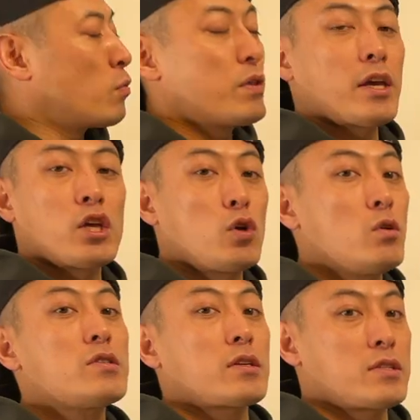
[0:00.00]
With the
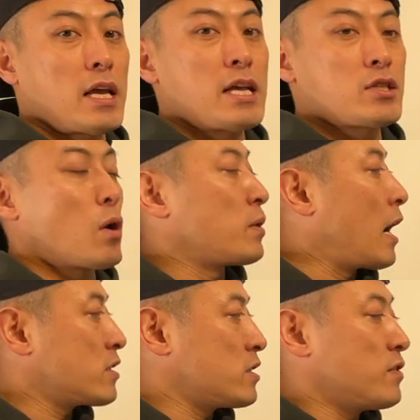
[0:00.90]
huge success of the
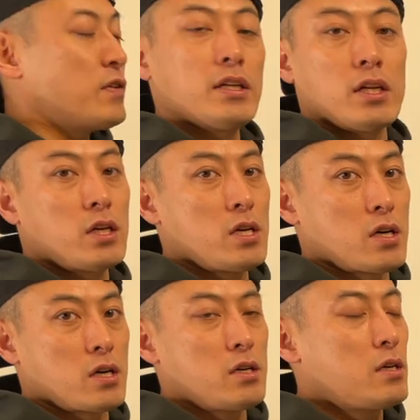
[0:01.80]
Axie Infinity
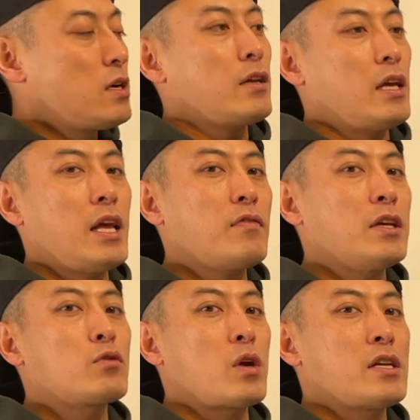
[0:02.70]
here,
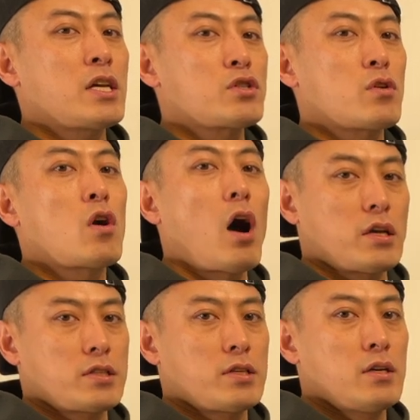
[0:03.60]
NFT transaction
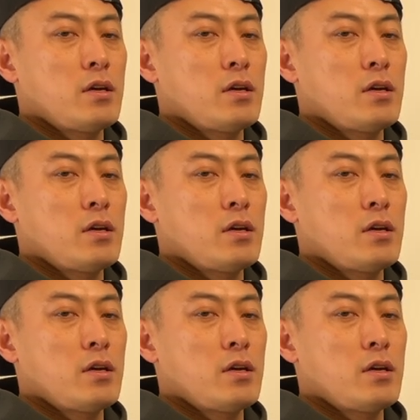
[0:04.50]
cost